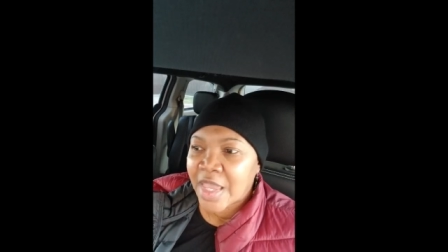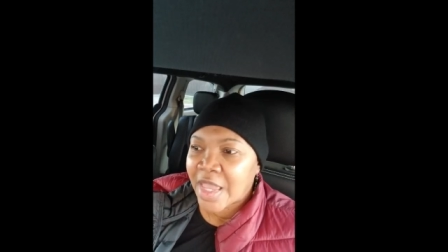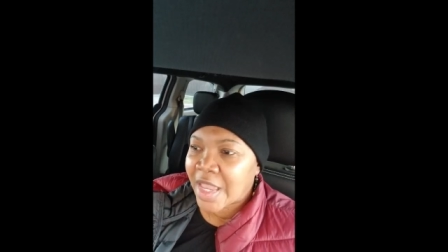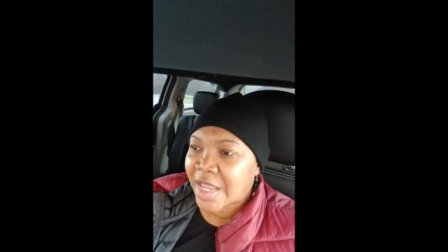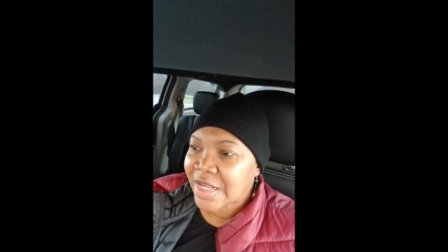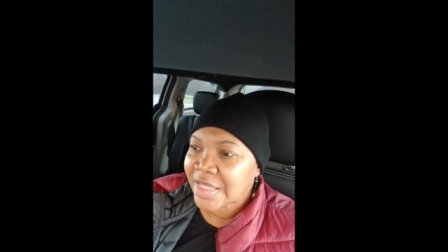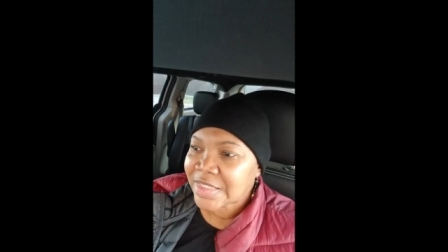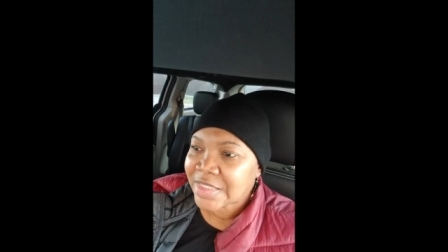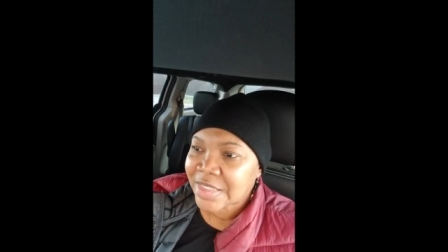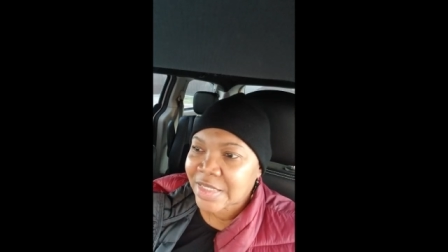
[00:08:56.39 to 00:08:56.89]

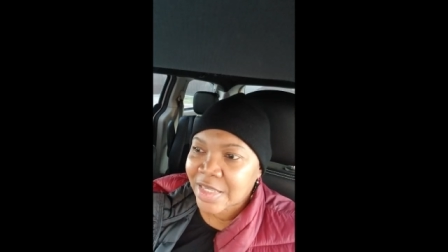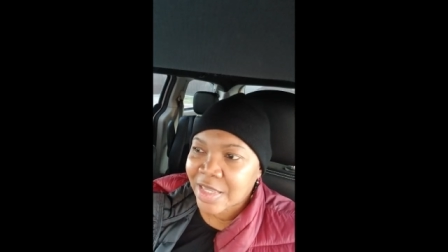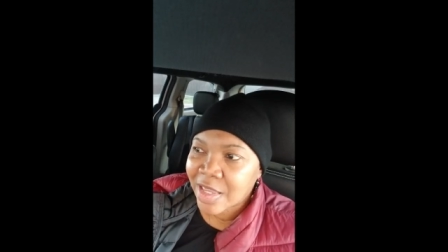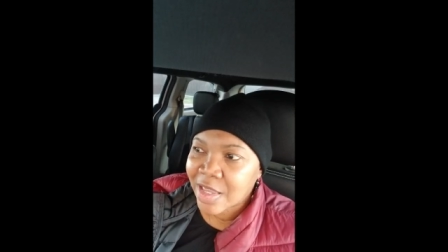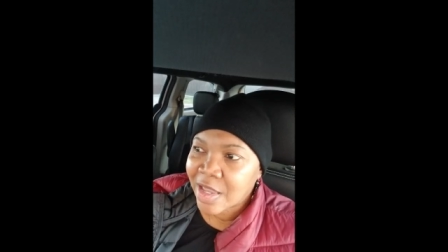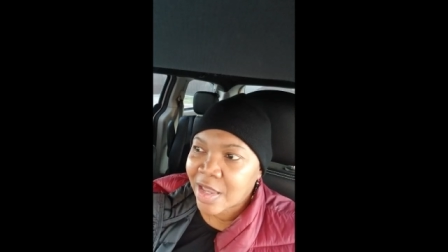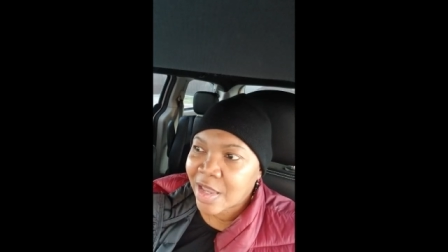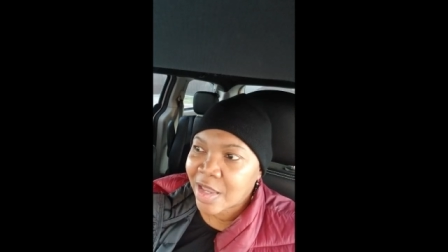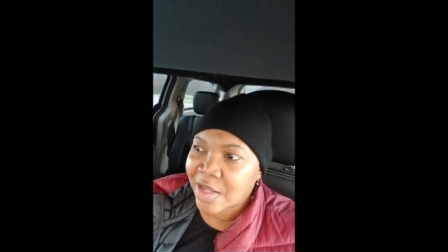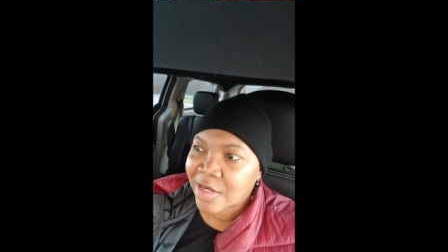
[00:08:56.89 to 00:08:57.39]
And I said,
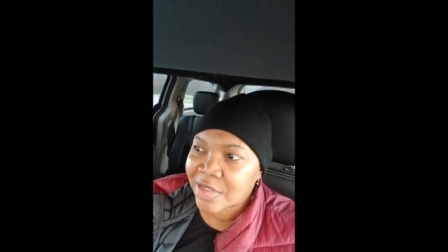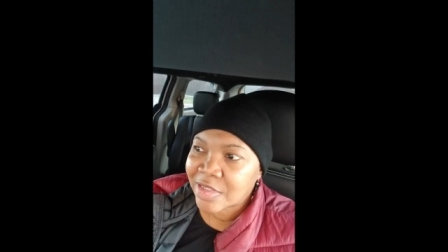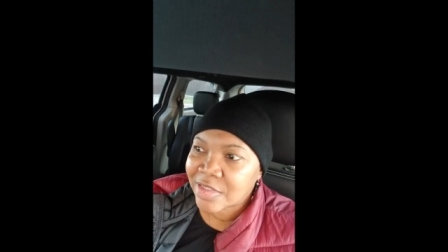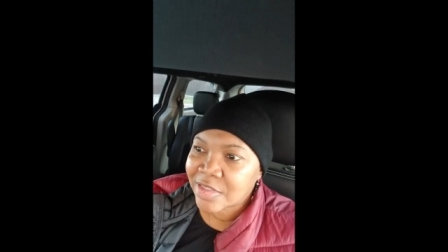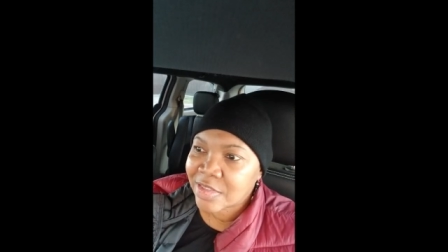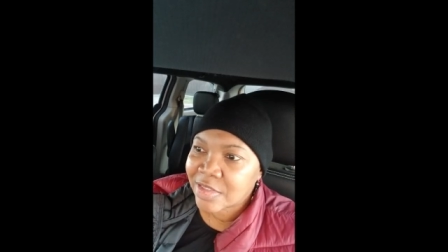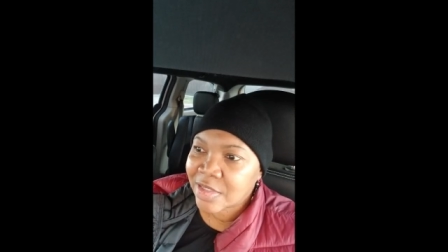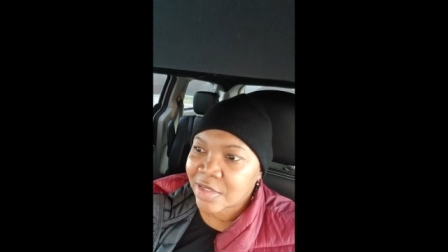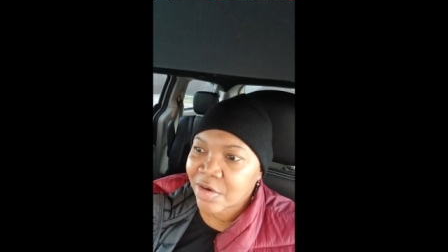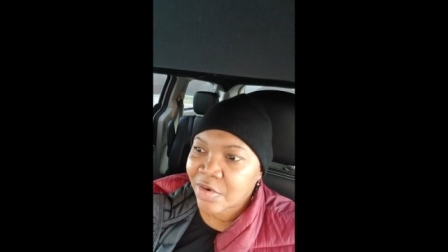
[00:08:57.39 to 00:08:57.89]
yeah. And this,
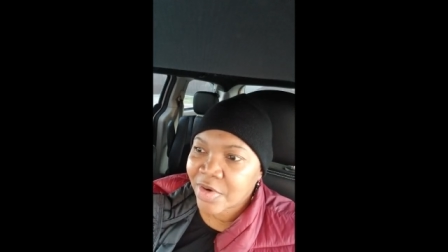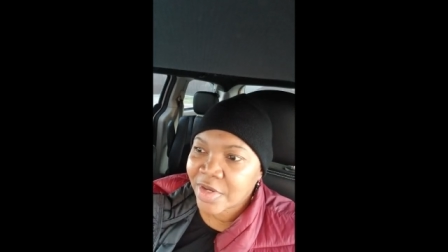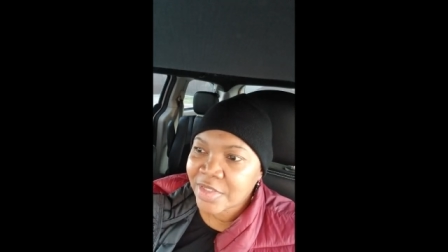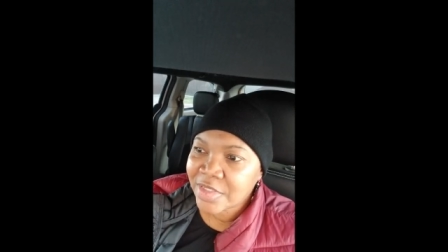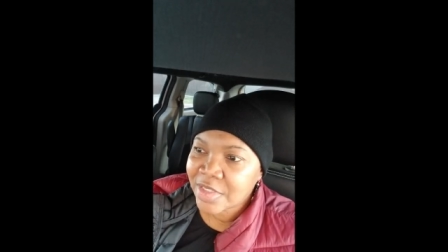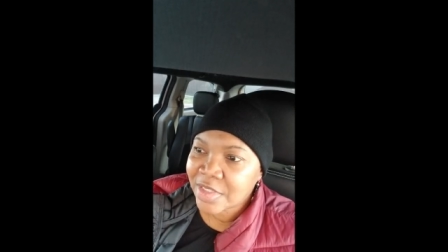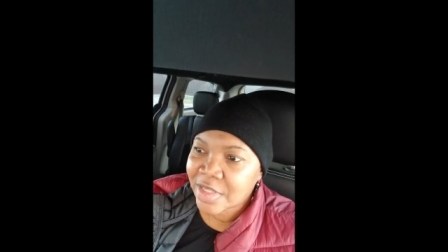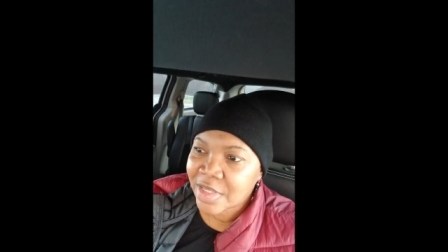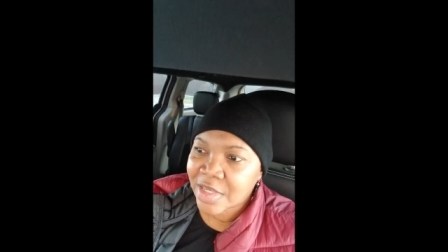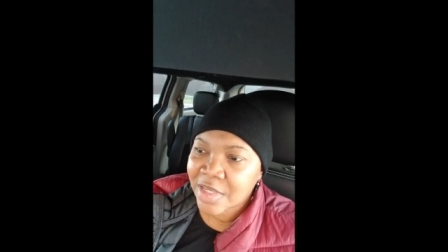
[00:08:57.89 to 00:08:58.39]
the
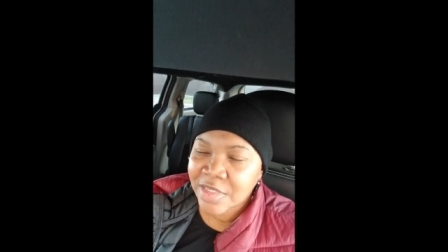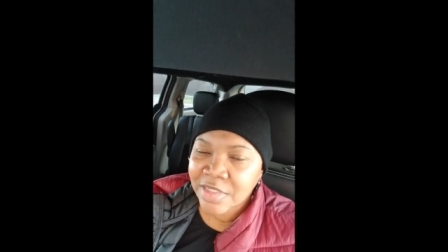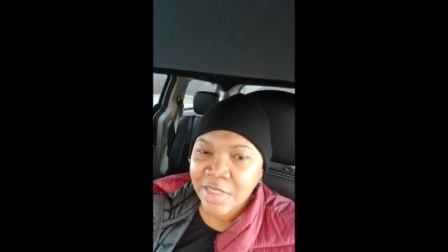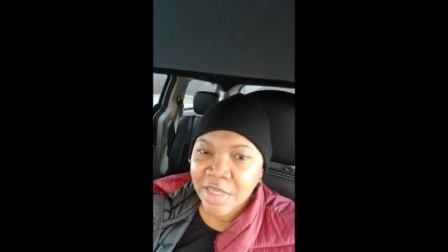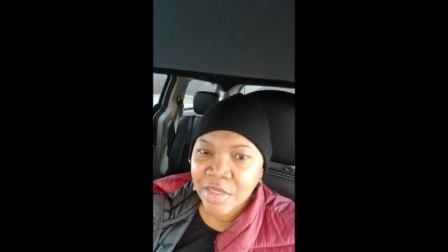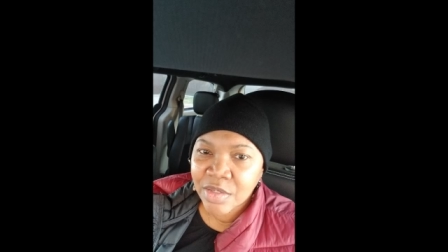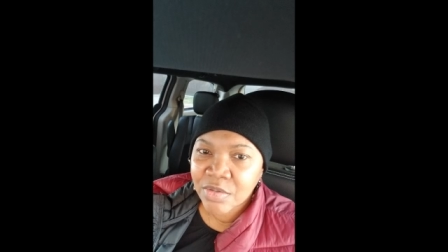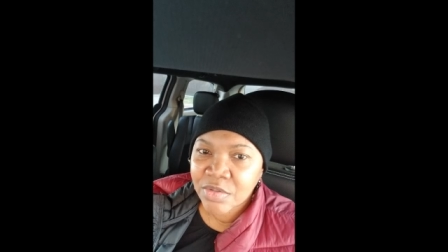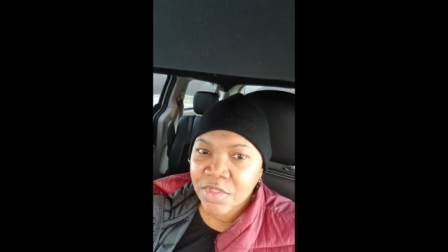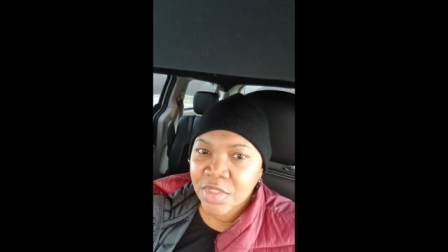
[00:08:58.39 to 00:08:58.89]
crazy thing is I
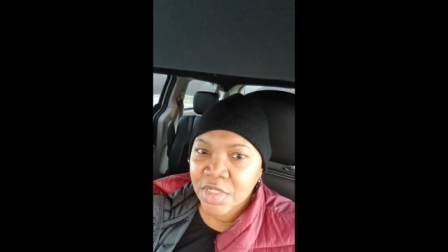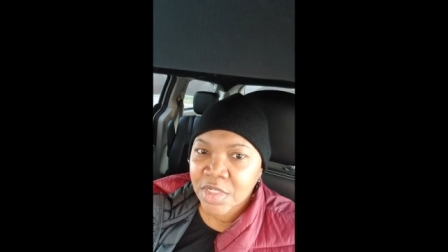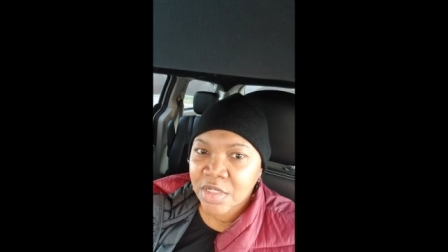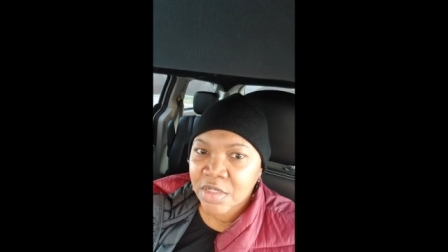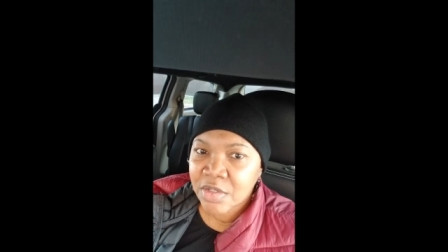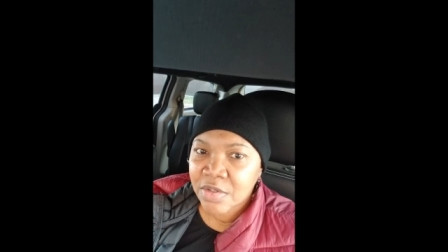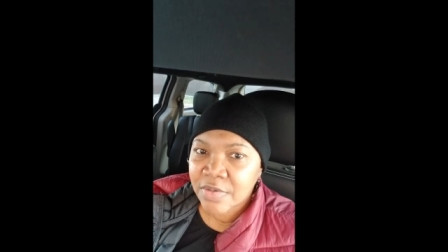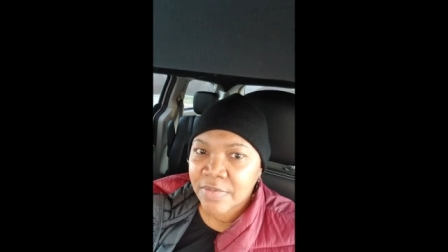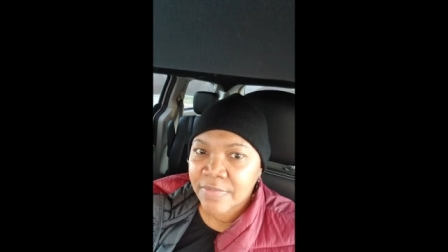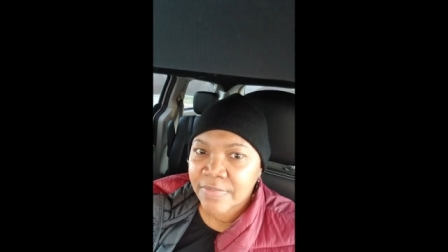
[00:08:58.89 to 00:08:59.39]
usually
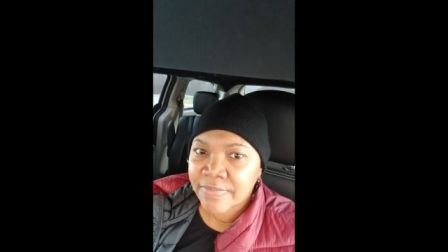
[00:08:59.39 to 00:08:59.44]
do.